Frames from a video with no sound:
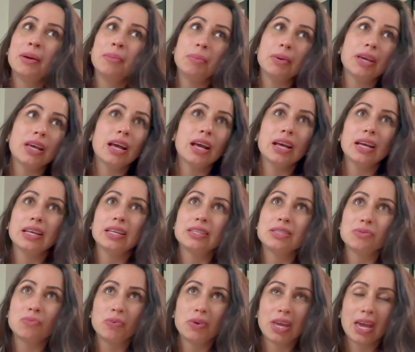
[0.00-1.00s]

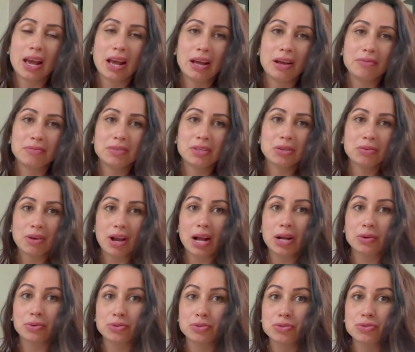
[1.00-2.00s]
because we have the
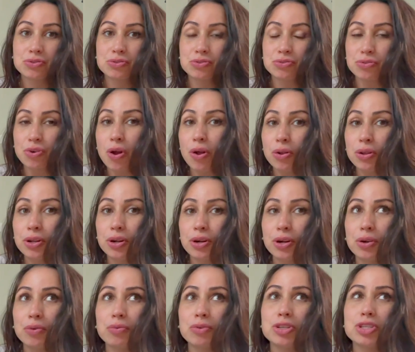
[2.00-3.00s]
Graco
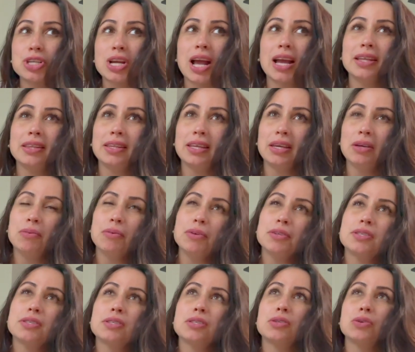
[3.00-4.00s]
stroller, which I think we're
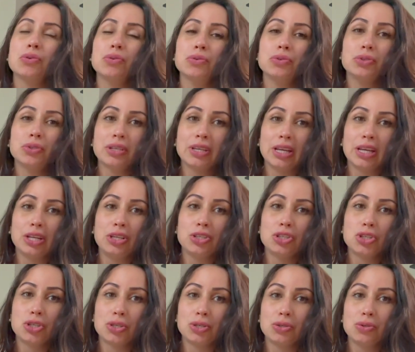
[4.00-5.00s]
still looking
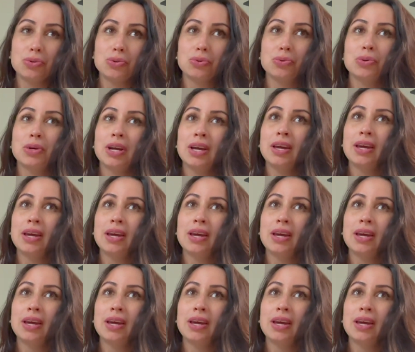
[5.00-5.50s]
to